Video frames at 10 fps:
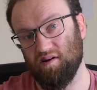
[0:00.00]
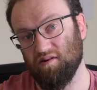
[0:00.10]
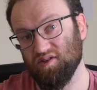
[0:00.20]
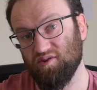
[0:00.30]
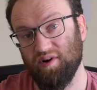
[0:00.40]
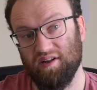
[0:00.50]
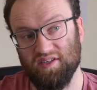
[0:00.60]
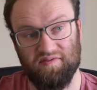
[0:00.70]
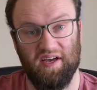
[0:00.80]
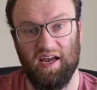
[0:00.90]
I was on the waiting
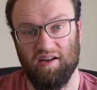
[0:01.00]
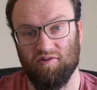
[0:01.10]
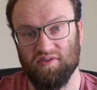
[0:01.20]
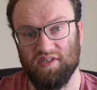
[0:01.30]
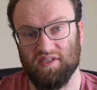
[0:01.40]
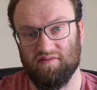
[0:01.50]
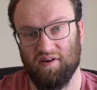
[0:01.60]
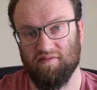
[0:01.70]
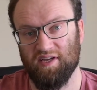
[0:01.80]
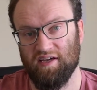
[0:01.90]
list for
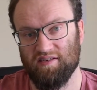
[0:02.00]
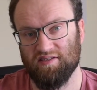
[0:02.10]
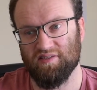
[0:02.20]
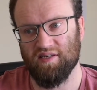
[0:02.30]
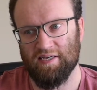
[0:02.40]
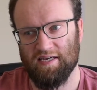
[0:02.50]
865 days.